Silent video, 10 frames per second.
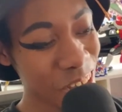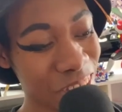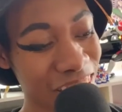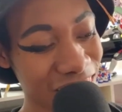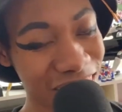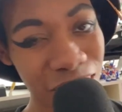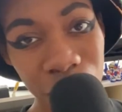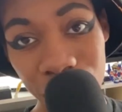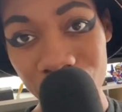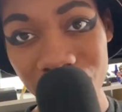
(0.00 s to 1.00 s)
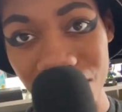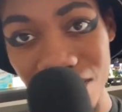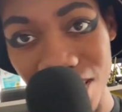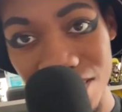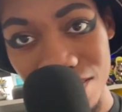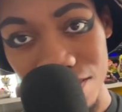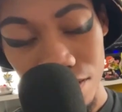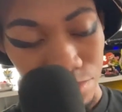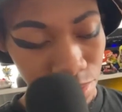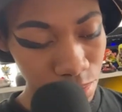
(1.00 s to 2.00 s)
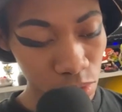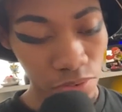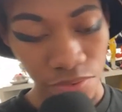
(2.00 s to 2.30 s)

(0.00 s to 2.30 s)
okay, so this is let's. I'm gonna move over